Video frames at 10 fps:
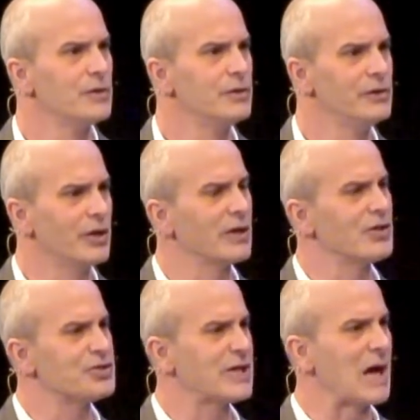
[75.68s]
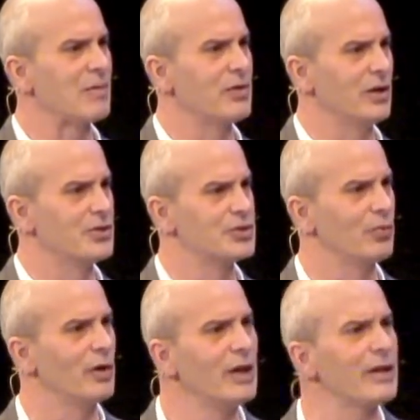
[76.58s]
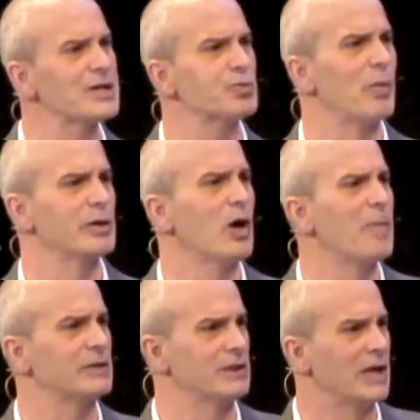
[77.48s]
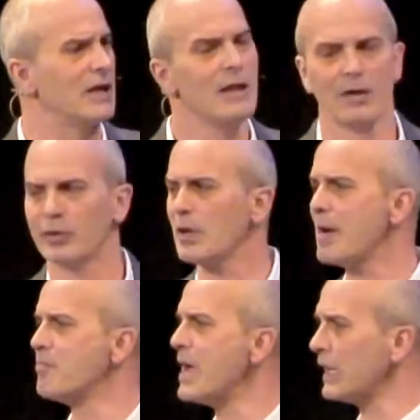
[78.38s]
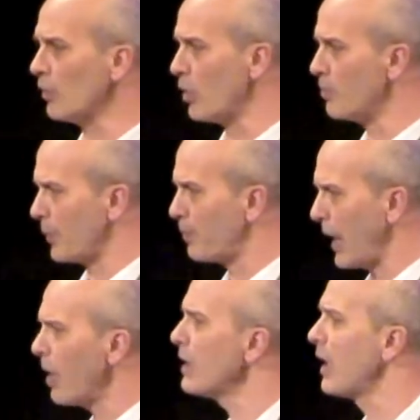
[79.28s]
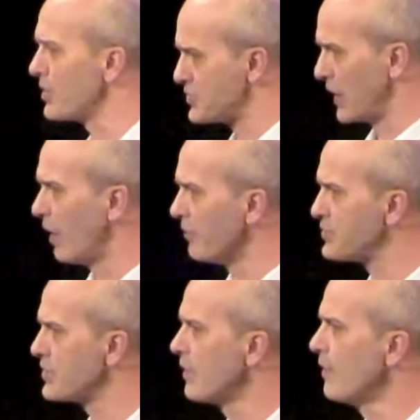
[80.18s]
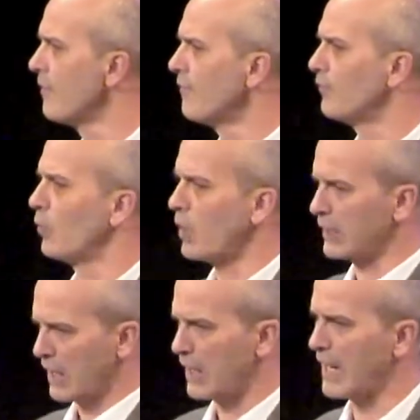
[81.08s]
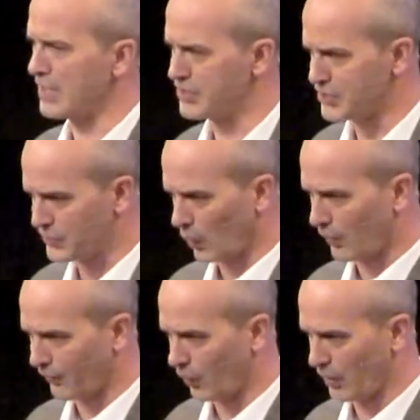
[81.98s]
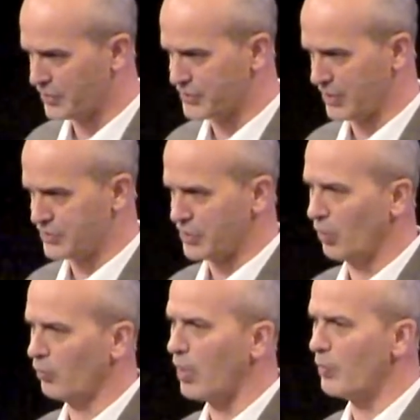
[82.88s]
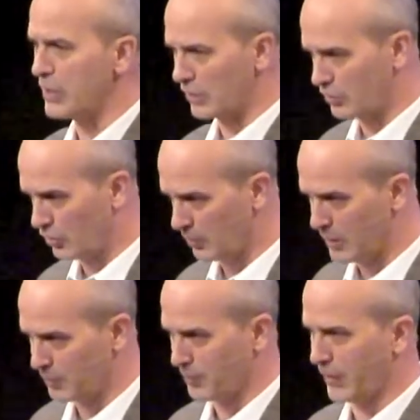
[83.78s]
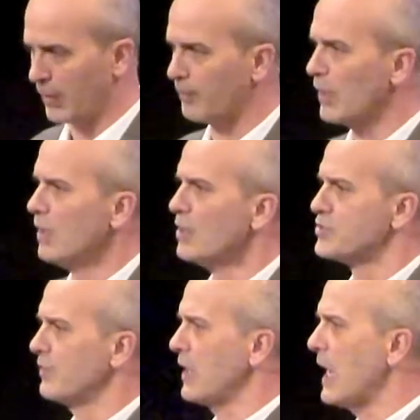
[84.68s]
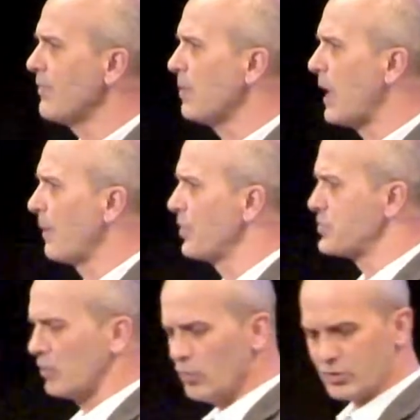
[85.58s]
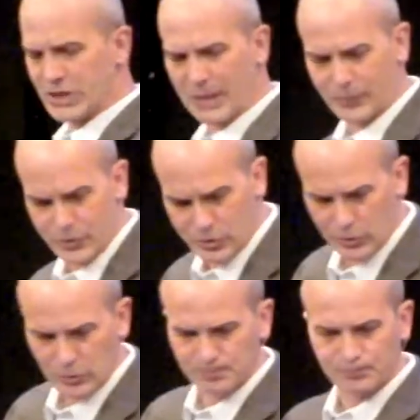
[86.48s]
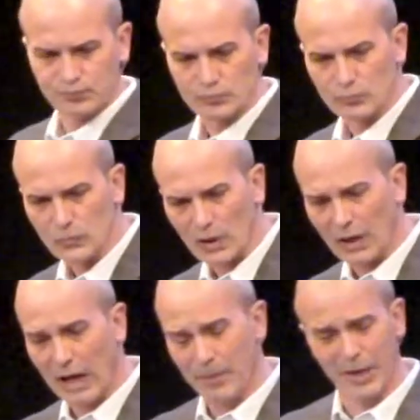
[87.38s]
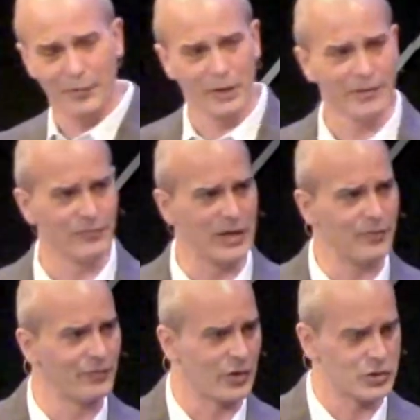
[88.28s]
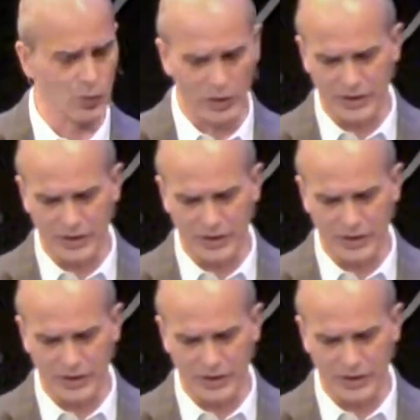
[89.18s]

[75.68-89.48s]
during this time of the year. So, really, that's what we're talking about today. We're talking about making room, preparing ourselves for what God has in store for us, and so what we can do to be prepared. So if you have your Bibles, Luke chapter 2, I'm going to read from verse 1. It